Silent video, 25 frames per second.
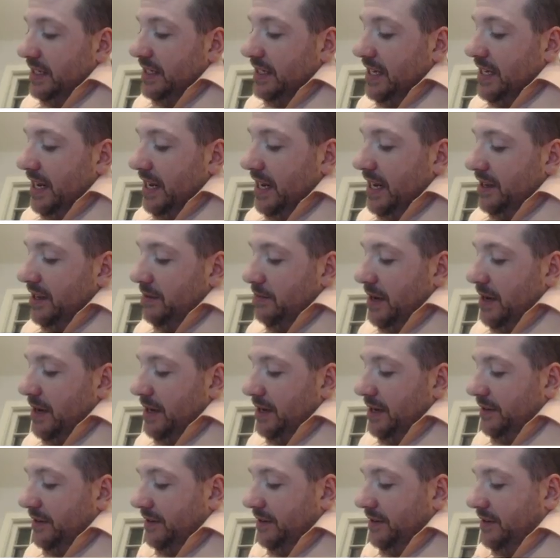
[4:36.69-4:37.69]
10 to the
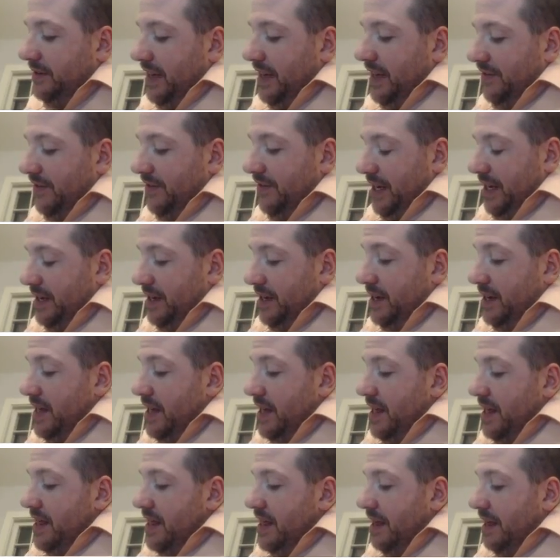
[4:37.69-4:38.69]
minus 7,
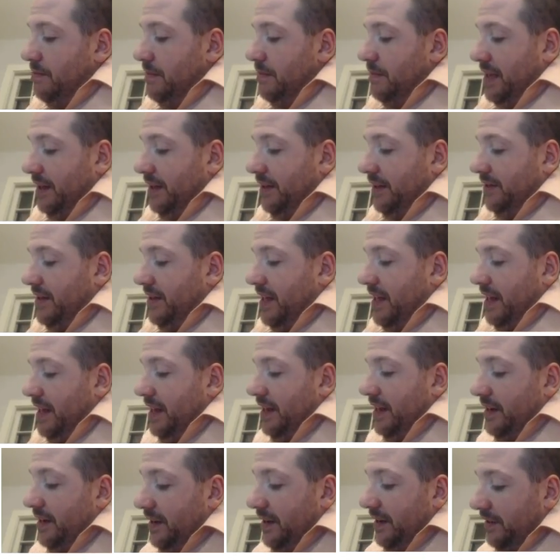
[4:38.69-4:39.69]
that means that
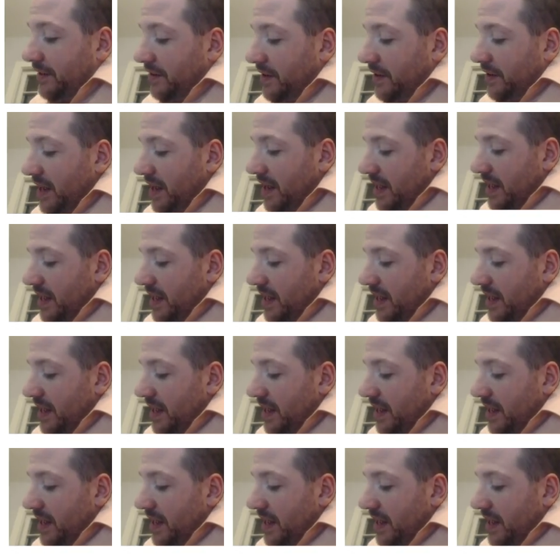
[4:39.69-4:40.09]
it is